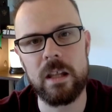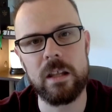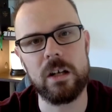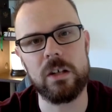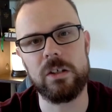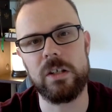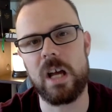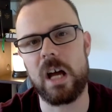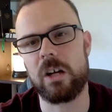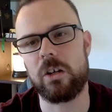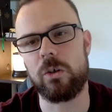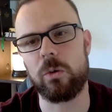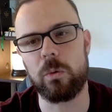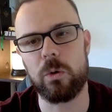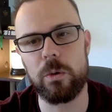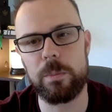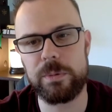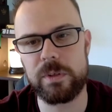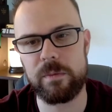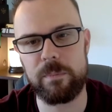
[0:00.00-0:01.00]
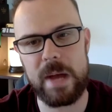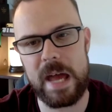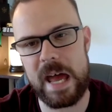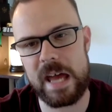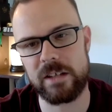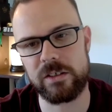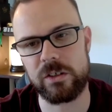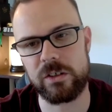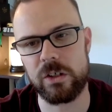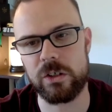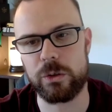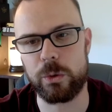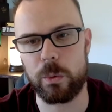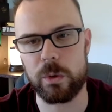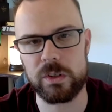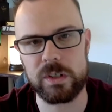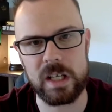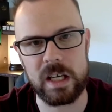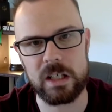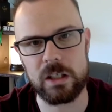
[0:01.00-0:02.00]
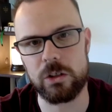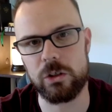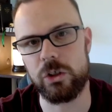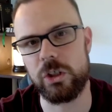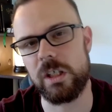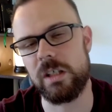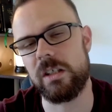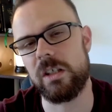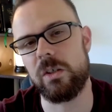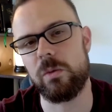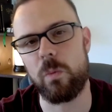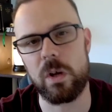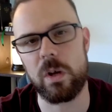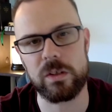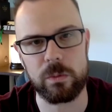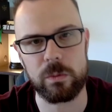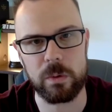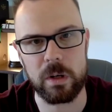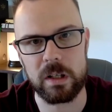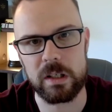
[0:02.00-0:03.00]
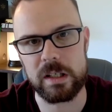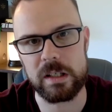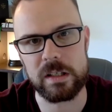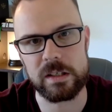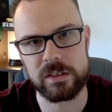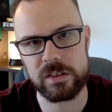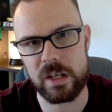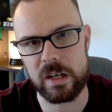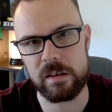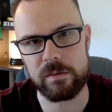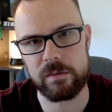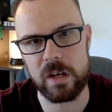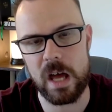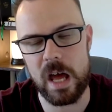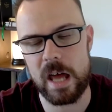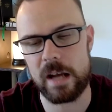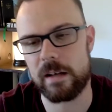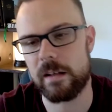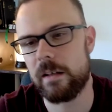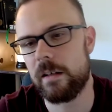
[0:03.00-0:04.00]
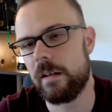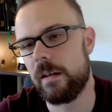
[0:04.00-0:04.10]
There's not groups of pastors who are saying Jesus wasn't really the Son of God.